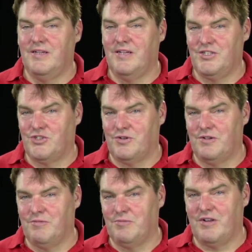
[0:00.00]

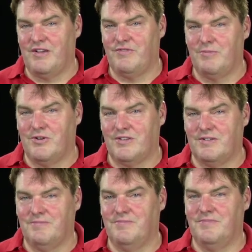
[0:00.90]
enjoy mimoLive
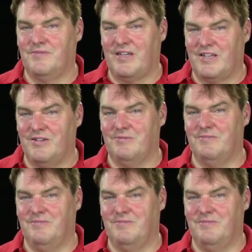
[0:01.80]
Reporter. Thank you.